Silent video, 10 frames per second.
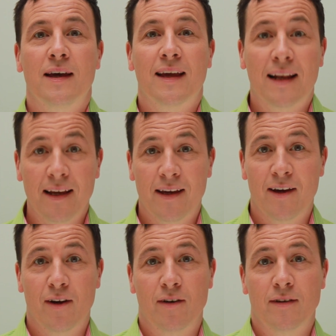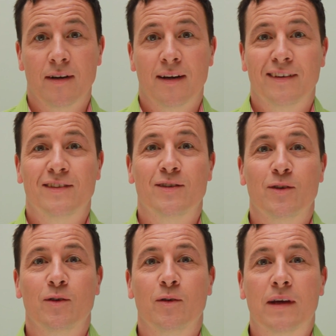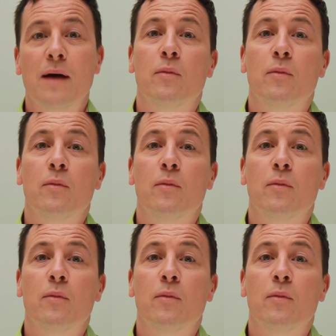click here to get